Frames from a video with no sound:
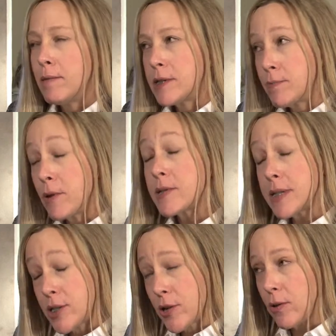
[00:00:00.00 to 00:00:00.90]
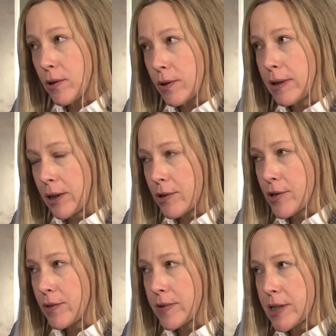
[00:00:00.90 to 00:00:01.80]
It's mostly solar in our
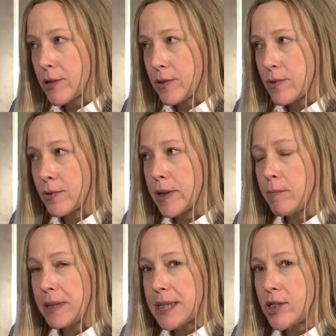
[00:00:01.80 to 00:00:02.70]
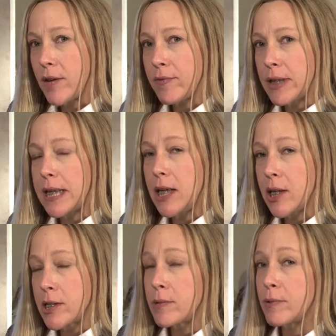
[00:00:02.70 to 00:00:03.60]
service territory, but it's definitely
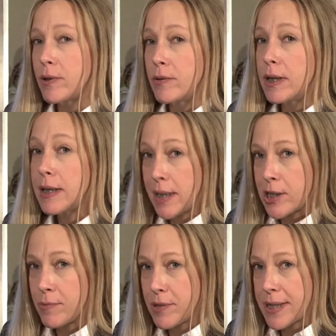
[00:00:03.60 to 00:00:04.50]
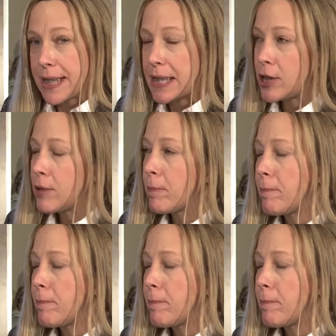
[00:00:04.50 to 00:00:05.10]
customer-owned, customer-sited.